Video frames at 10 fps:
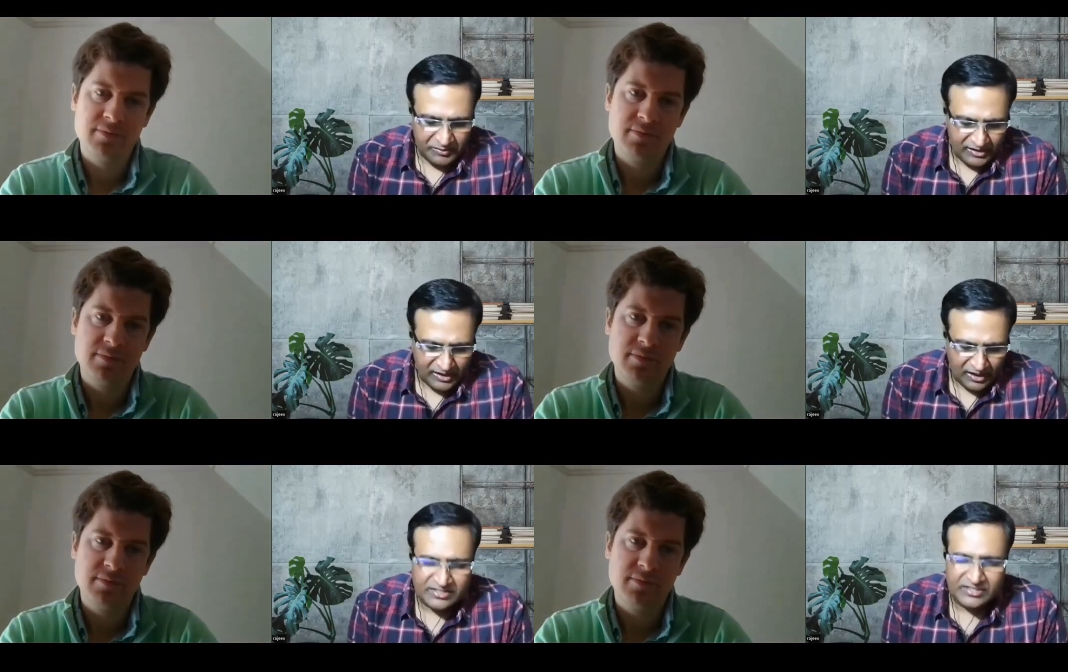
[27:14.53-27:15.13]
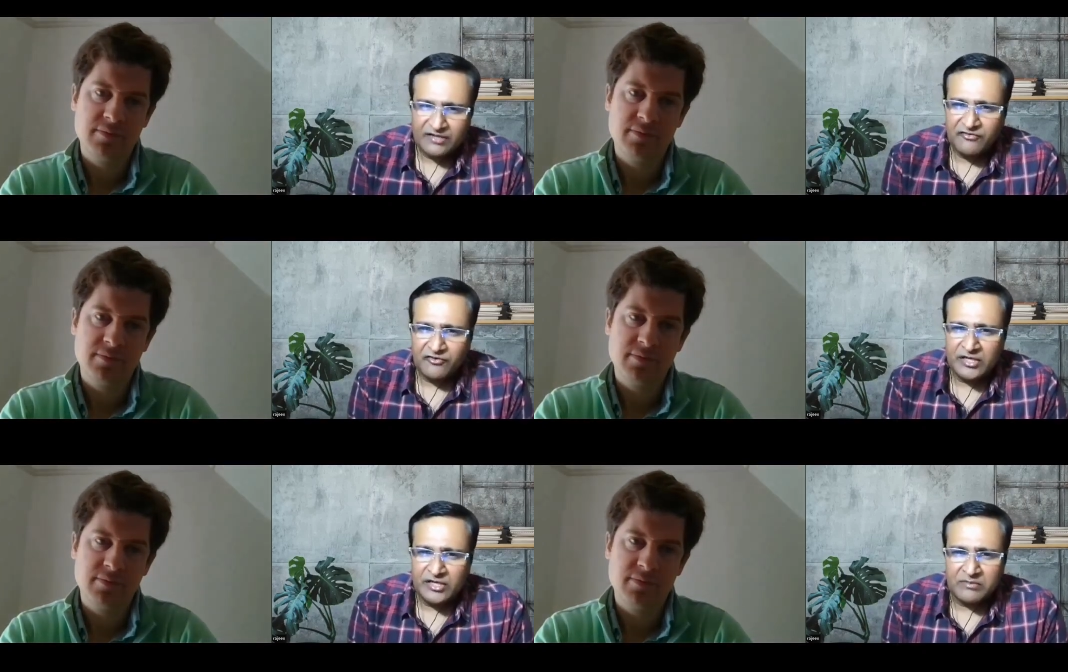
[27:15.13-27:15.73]
Speaker 1: what would be the
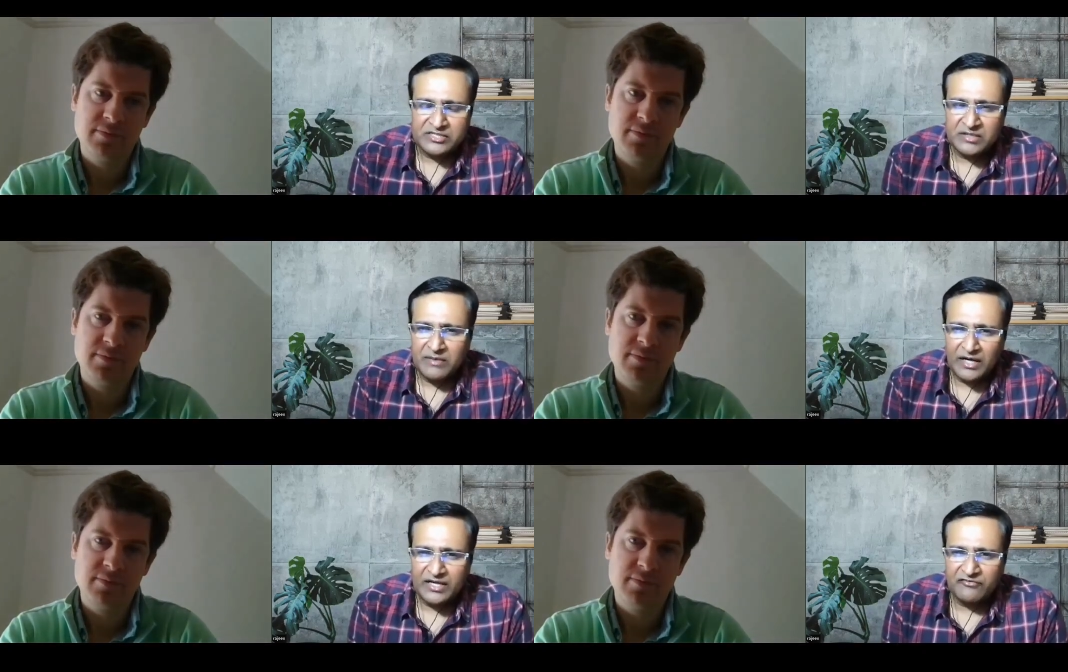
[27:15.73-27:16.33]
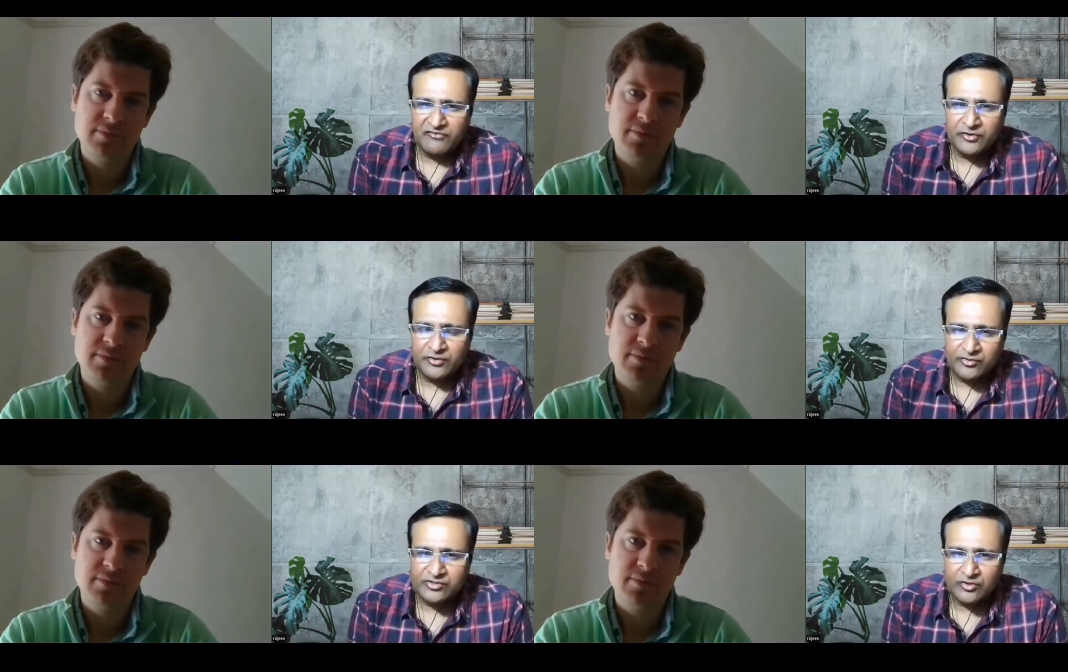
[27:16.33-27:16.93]
yardstick for the emerging
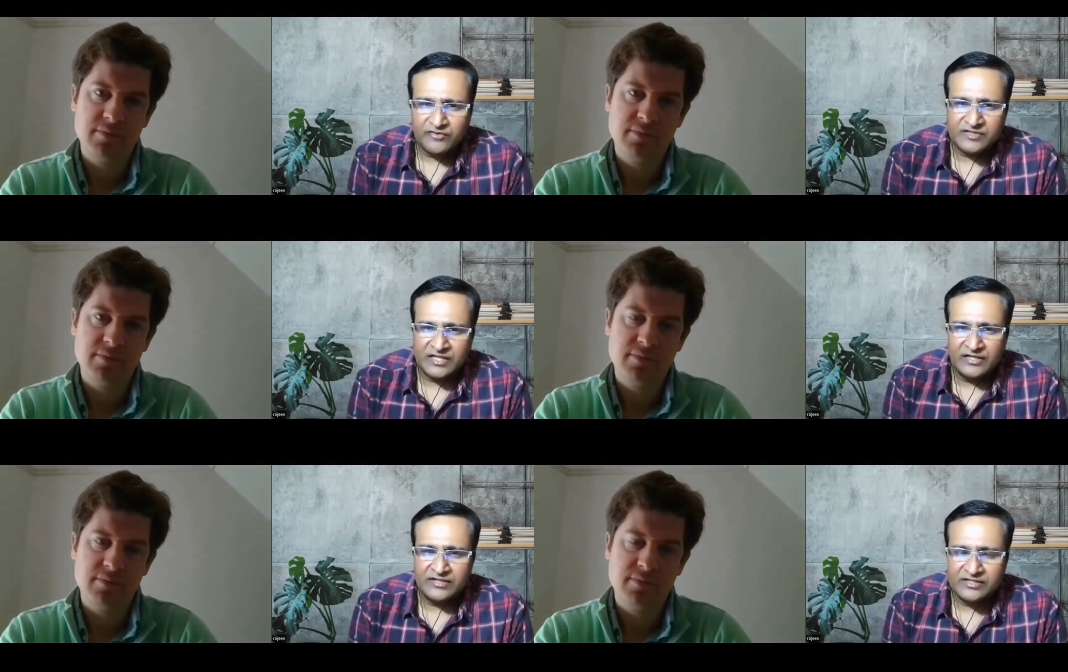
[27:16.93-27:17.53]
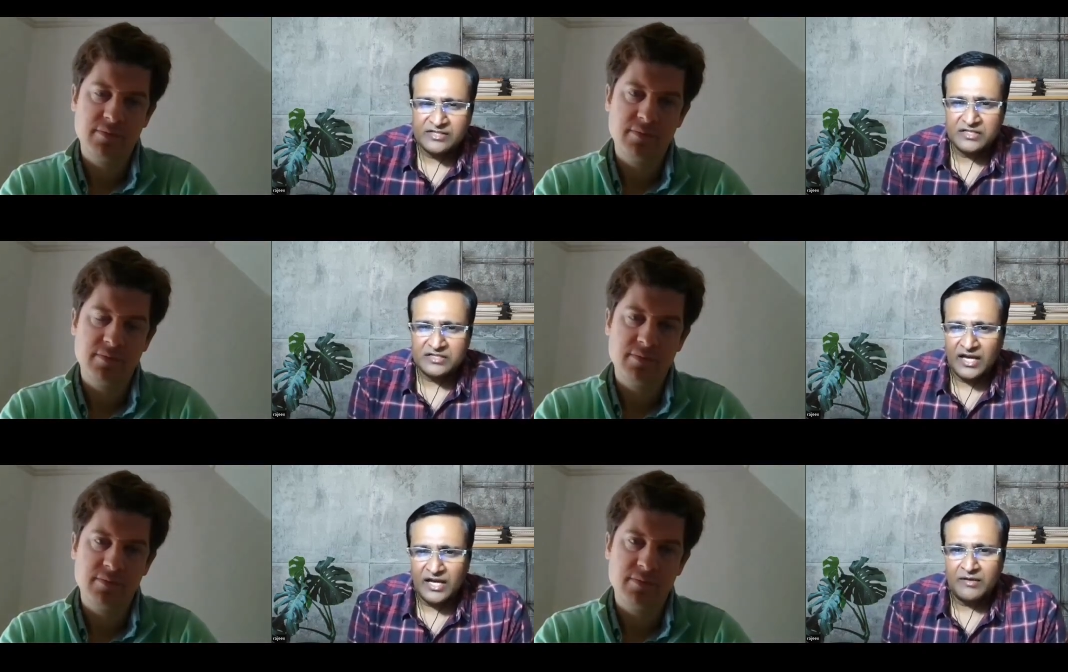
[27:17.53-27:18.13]
market for you to sort of
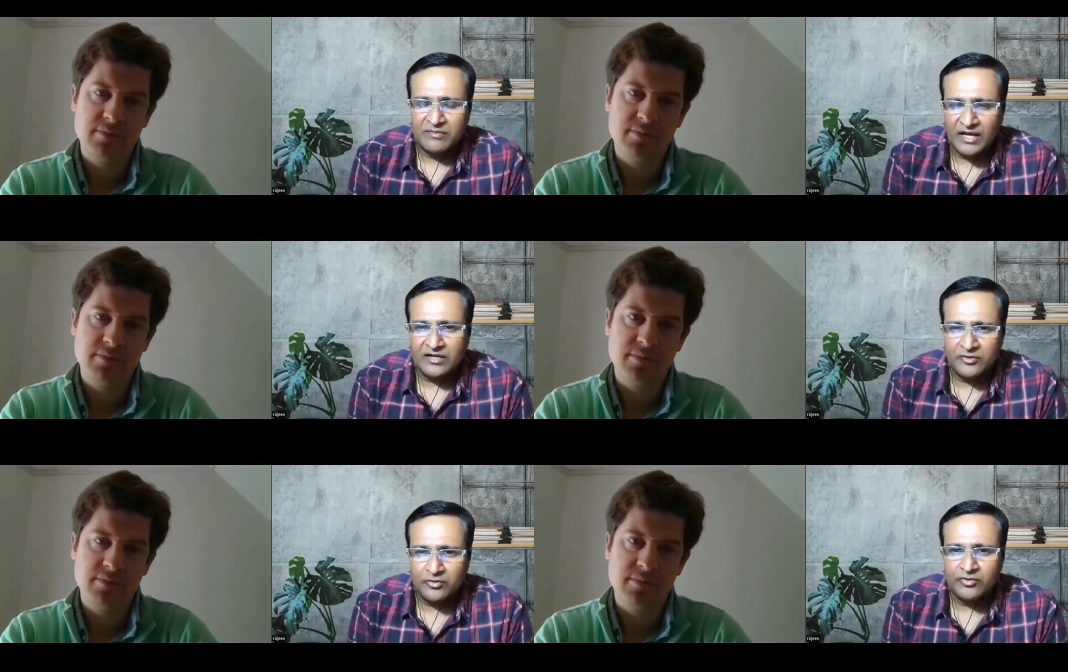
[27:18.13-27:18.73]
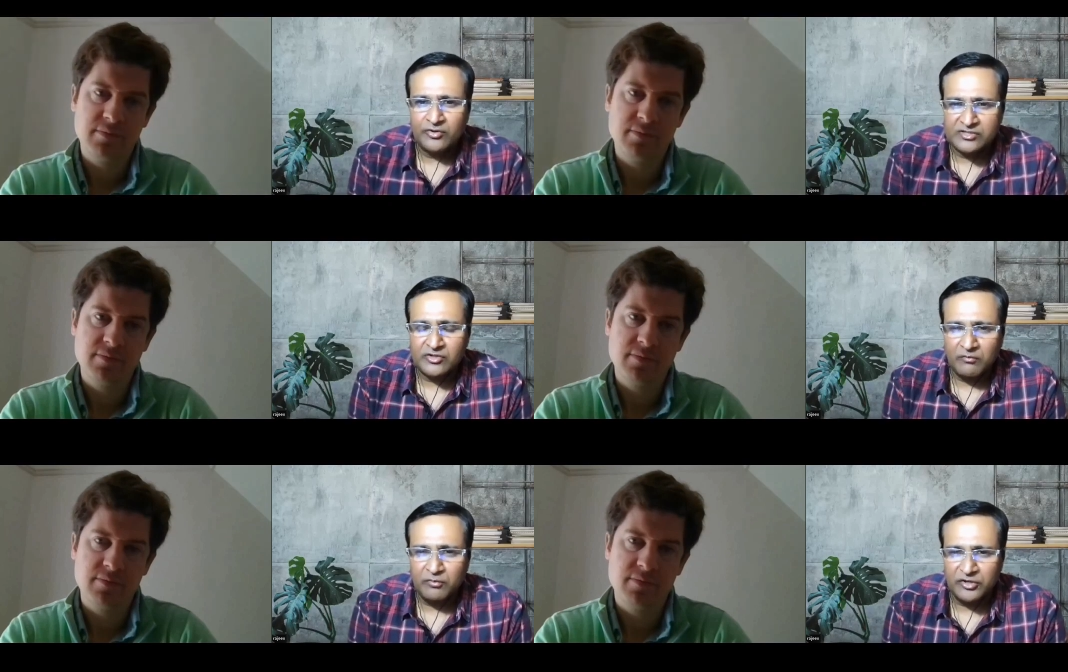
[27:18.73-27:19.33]
say this is the time that you
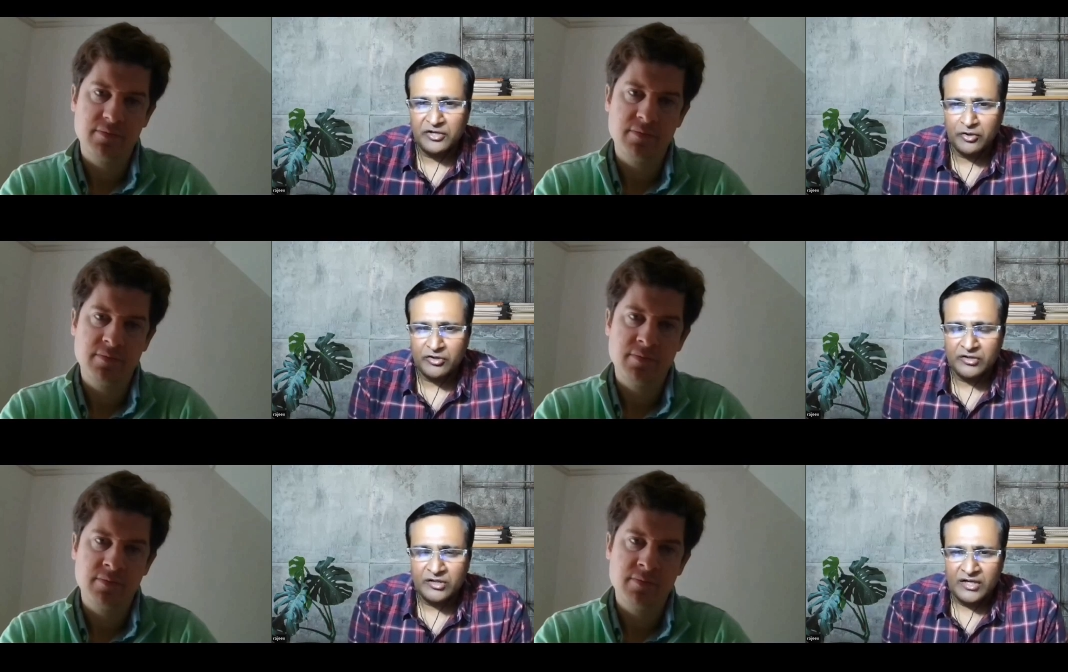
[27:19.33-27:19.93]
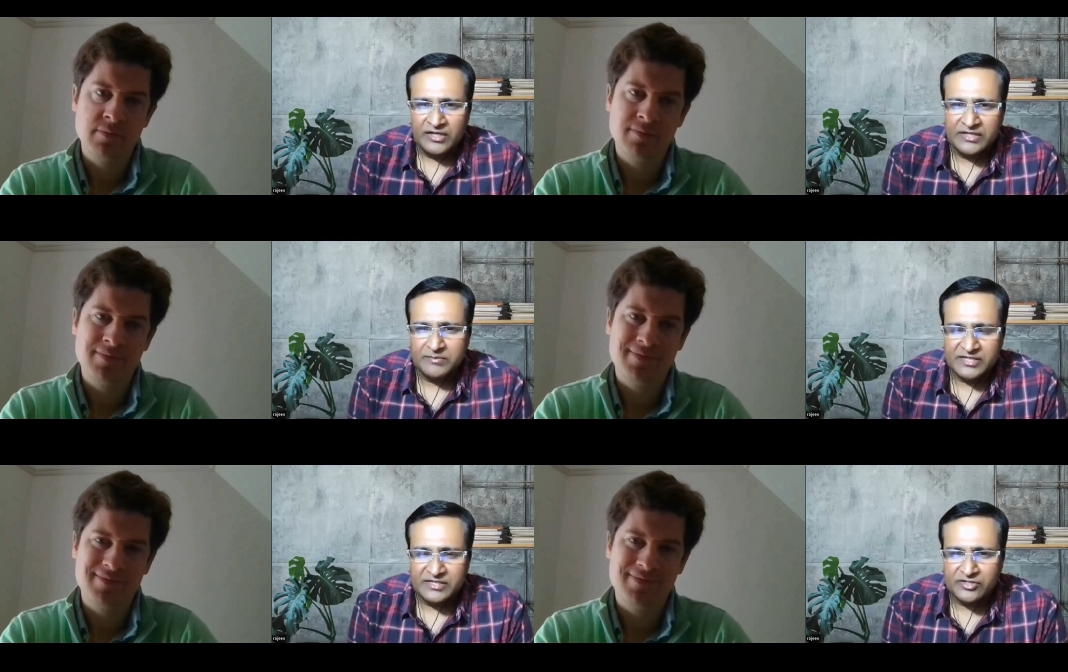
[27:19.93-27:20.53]
know you can sort of put in your
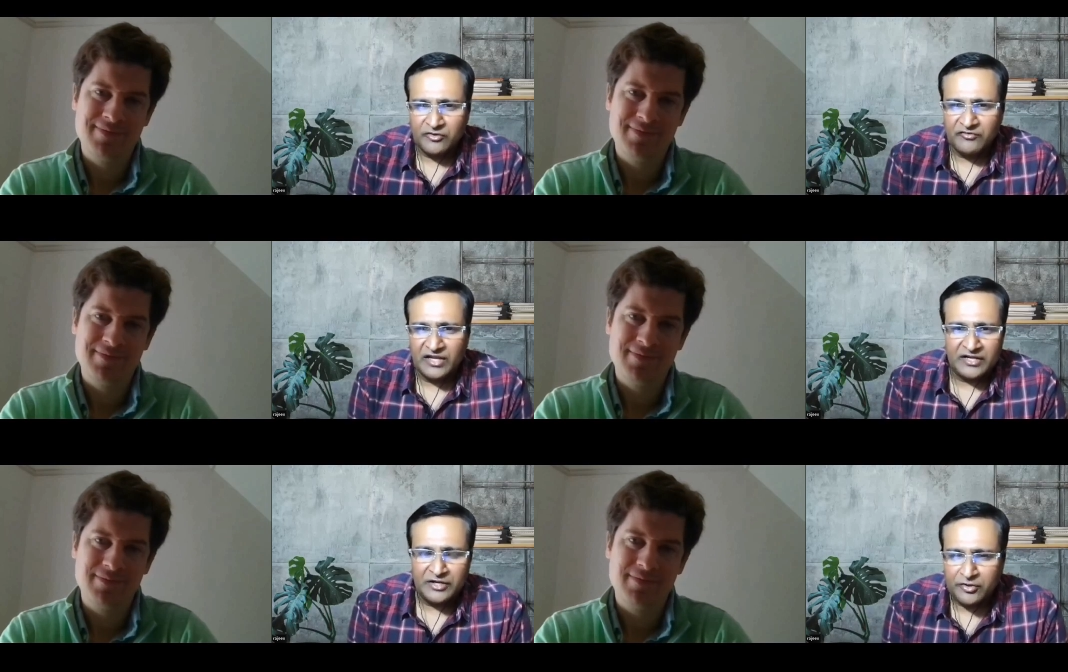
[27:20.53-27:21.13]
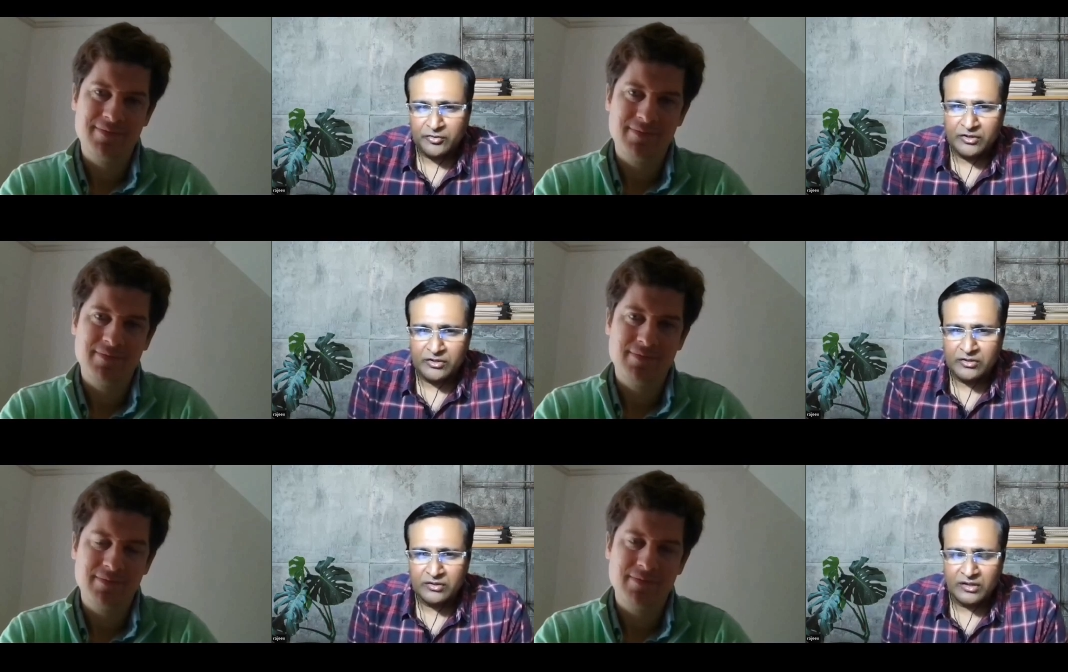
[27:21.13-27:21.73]
dips and sort of get
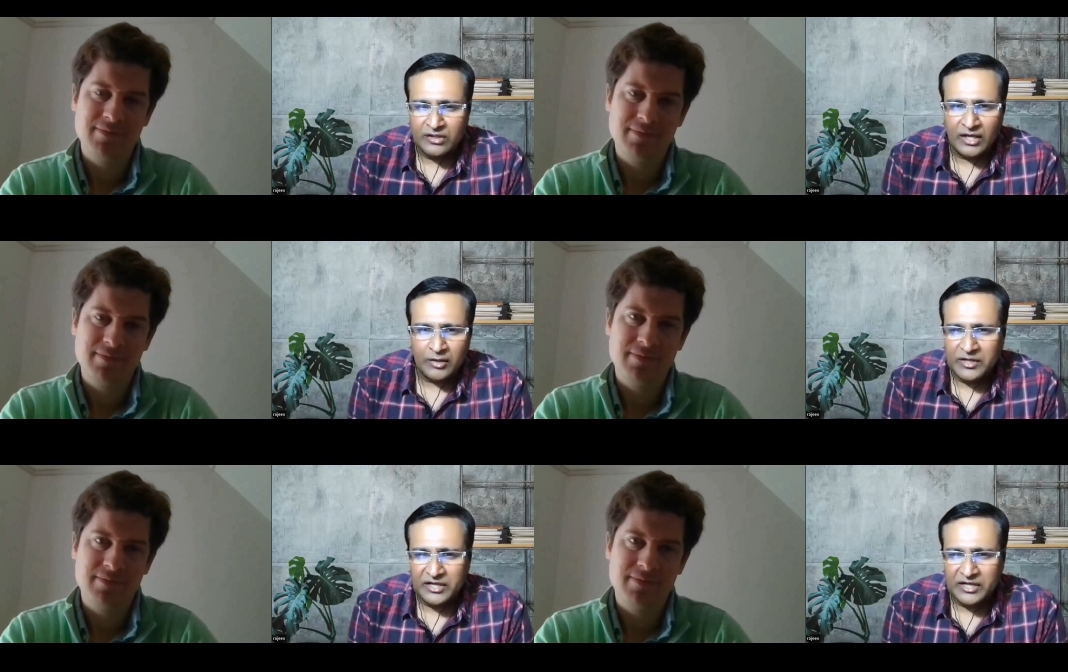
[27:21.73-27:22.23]
into the